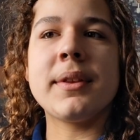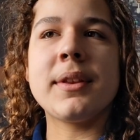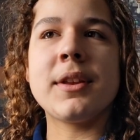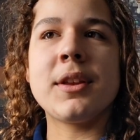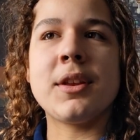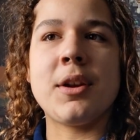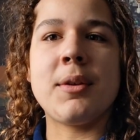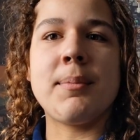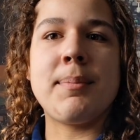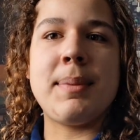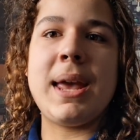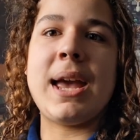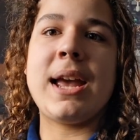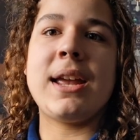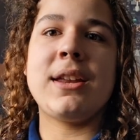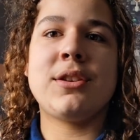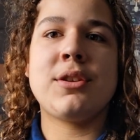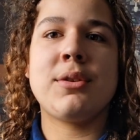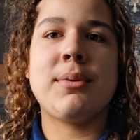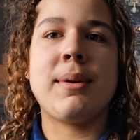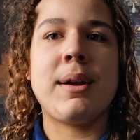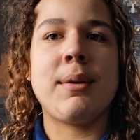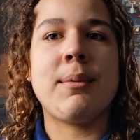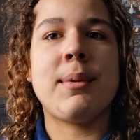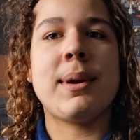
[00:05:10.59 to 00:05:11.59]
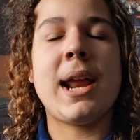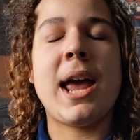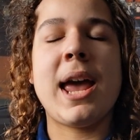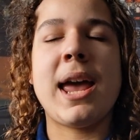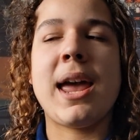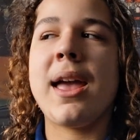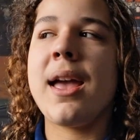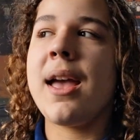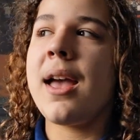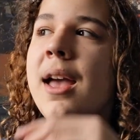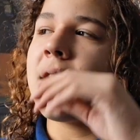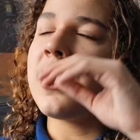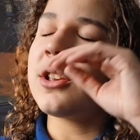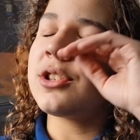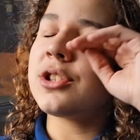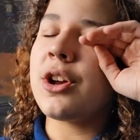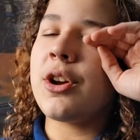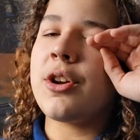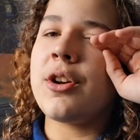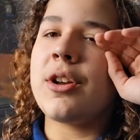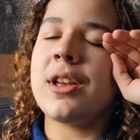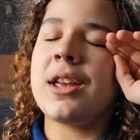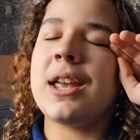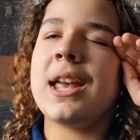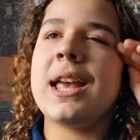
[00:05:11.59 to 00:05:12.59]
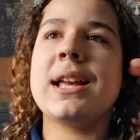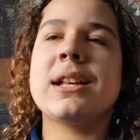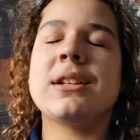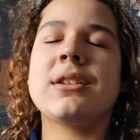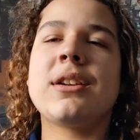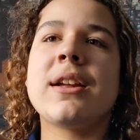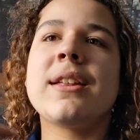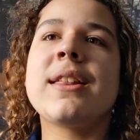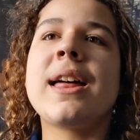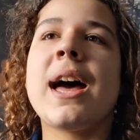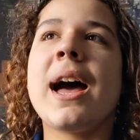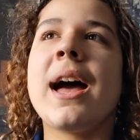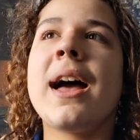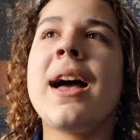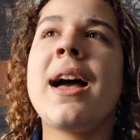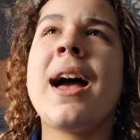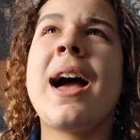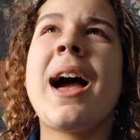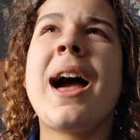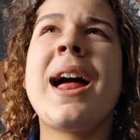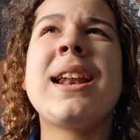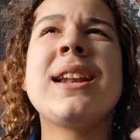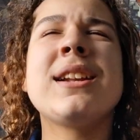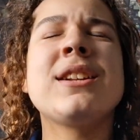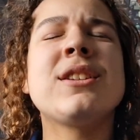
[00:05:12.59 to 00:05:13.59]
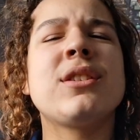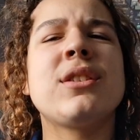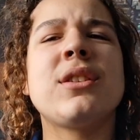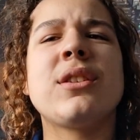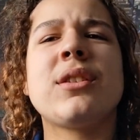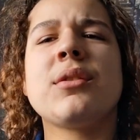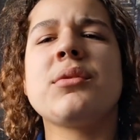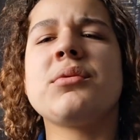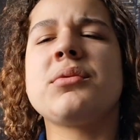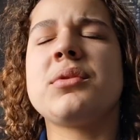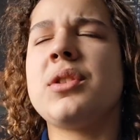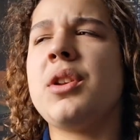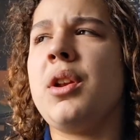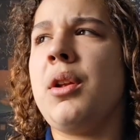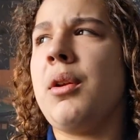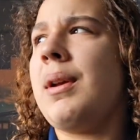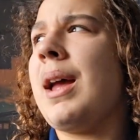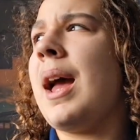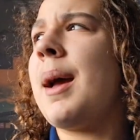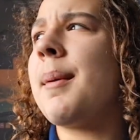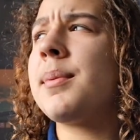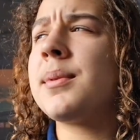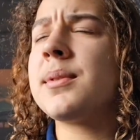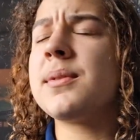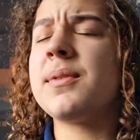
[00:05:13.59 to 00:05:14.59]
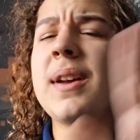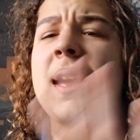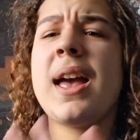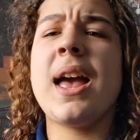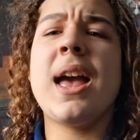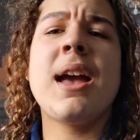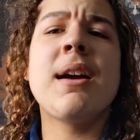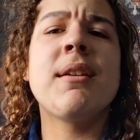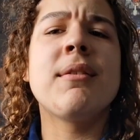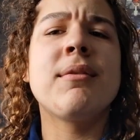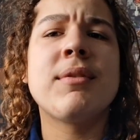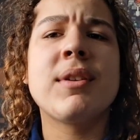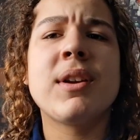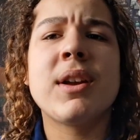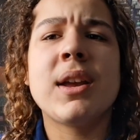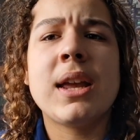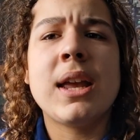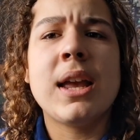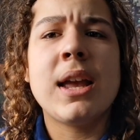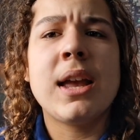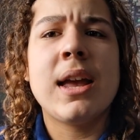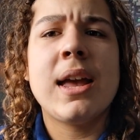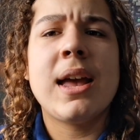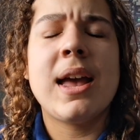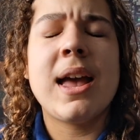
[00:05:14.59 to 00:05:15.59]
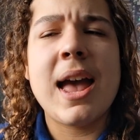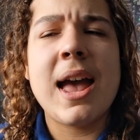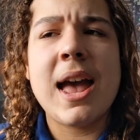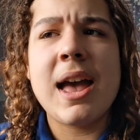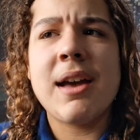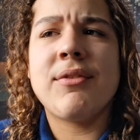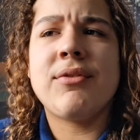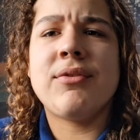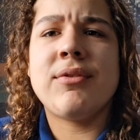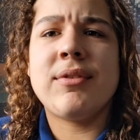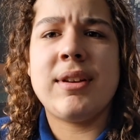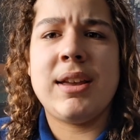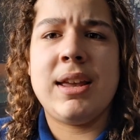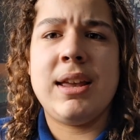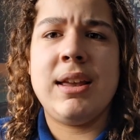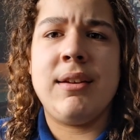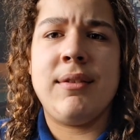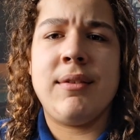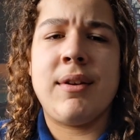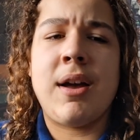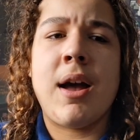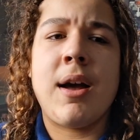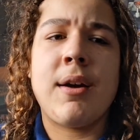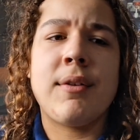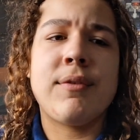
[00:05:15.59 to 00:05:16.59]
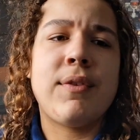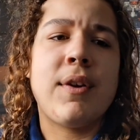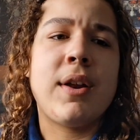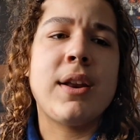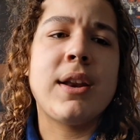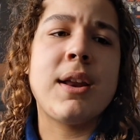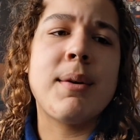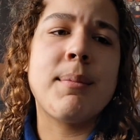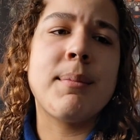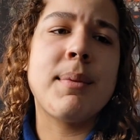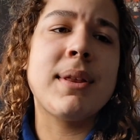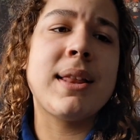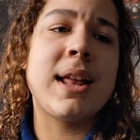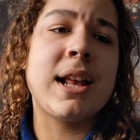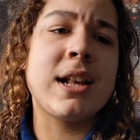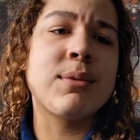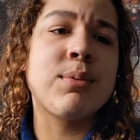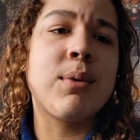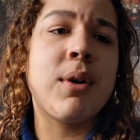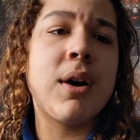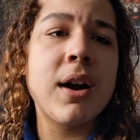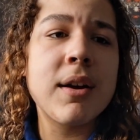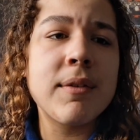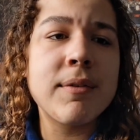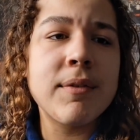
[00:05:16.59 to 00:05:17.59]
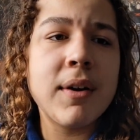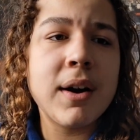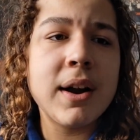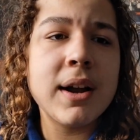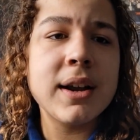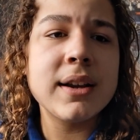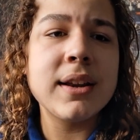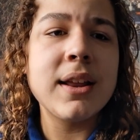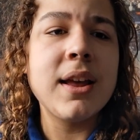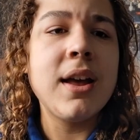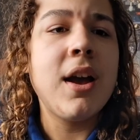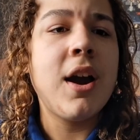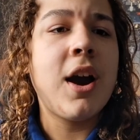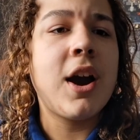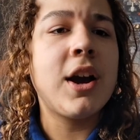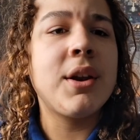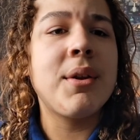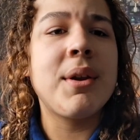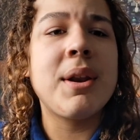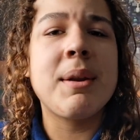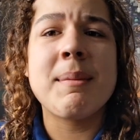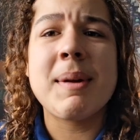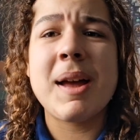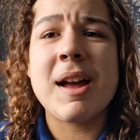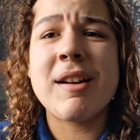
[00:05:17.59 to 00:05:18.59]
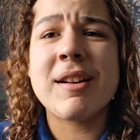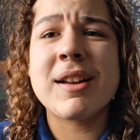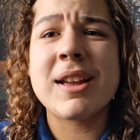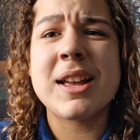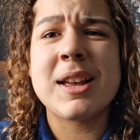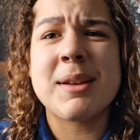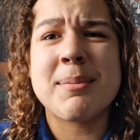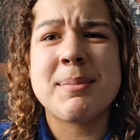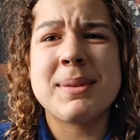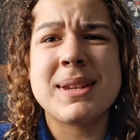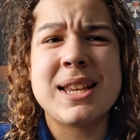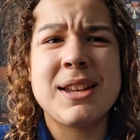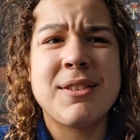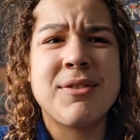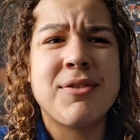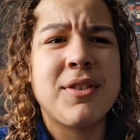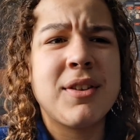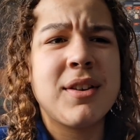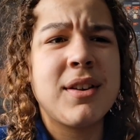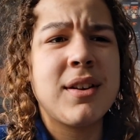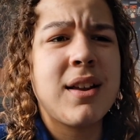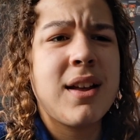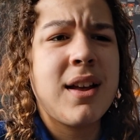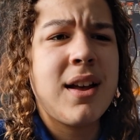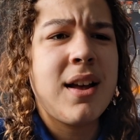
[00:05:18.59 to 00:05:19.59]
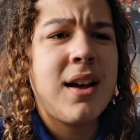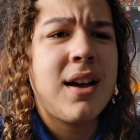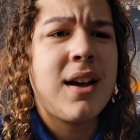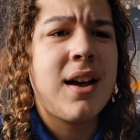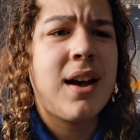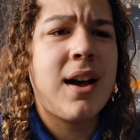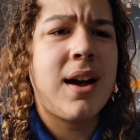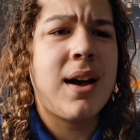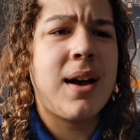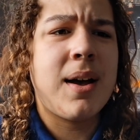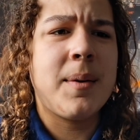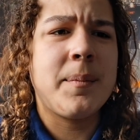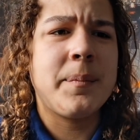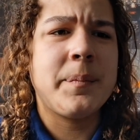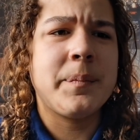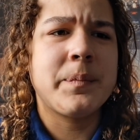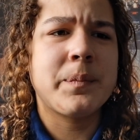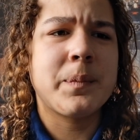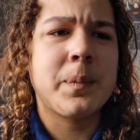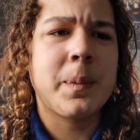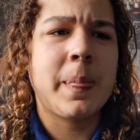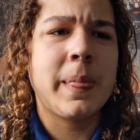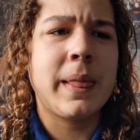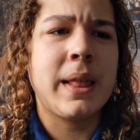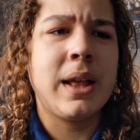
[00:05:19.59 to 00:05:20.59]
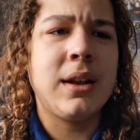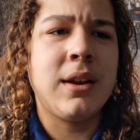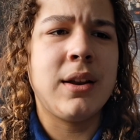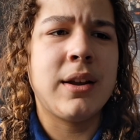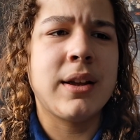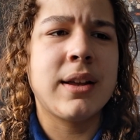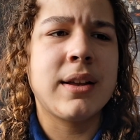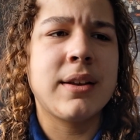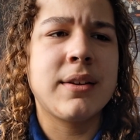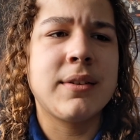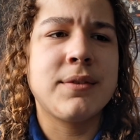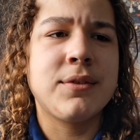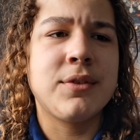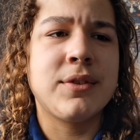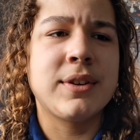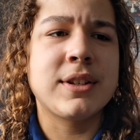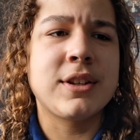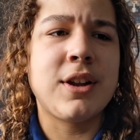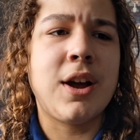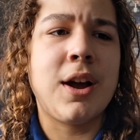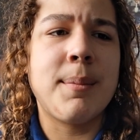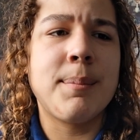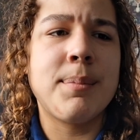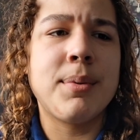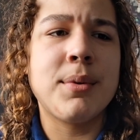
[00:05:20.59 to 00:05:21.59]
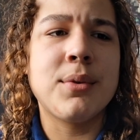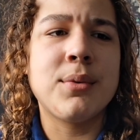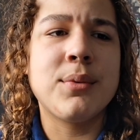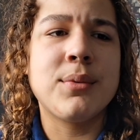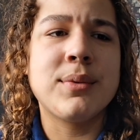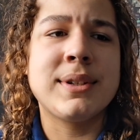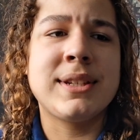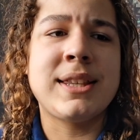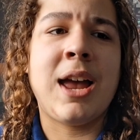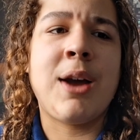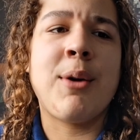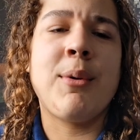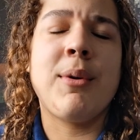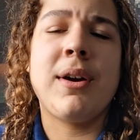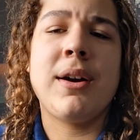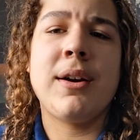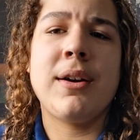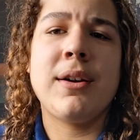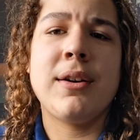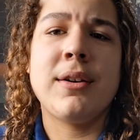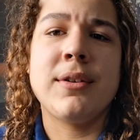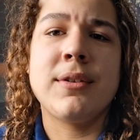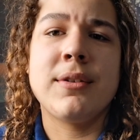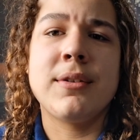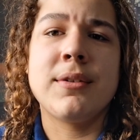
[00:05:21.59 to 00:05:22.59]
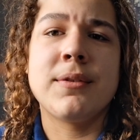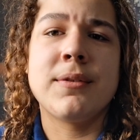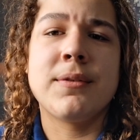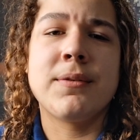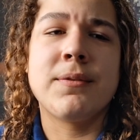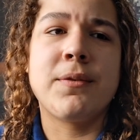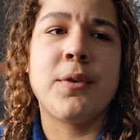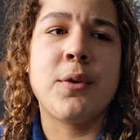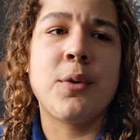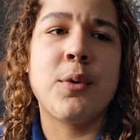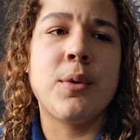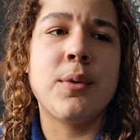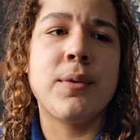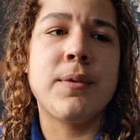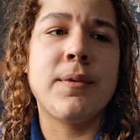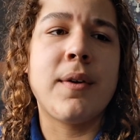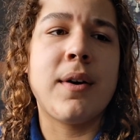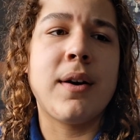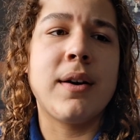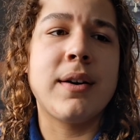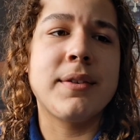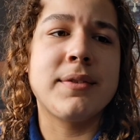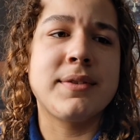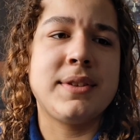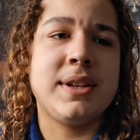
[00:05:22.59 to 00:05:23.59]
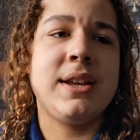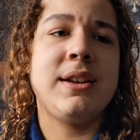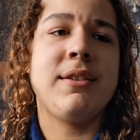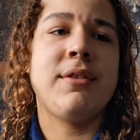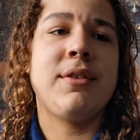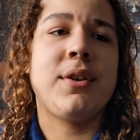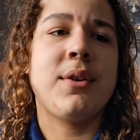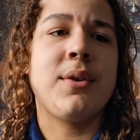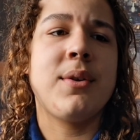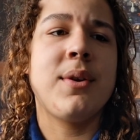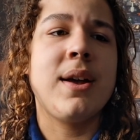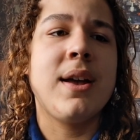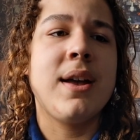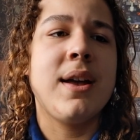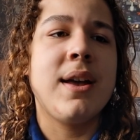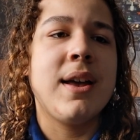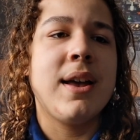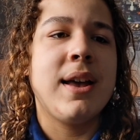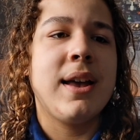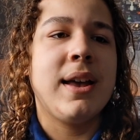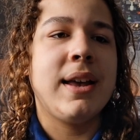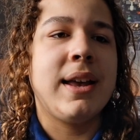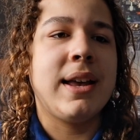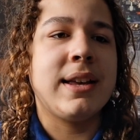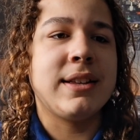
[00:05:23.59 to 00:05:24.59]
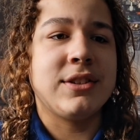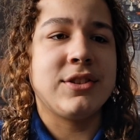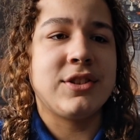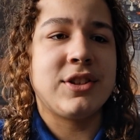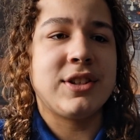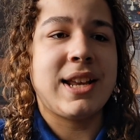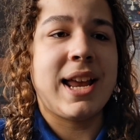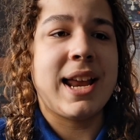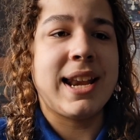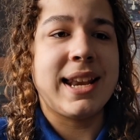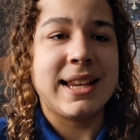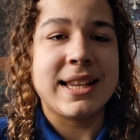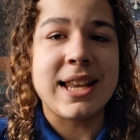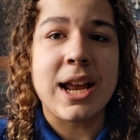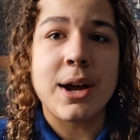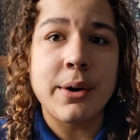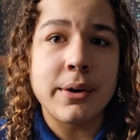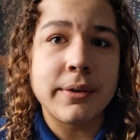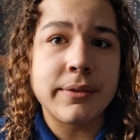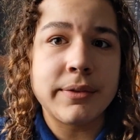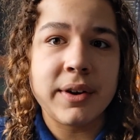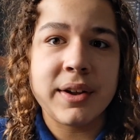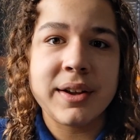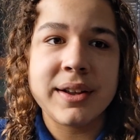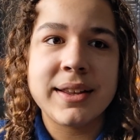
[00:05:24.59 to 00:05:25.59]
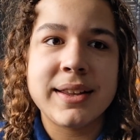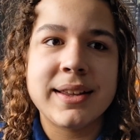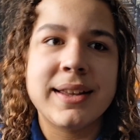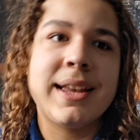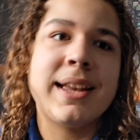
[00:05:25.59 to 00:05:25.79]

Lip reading: BA2818. So it's like that, and as it happens for every flight number. That's what I find. I know in America it can be different. Like for example, Delta 450 isn't just any Delta flight.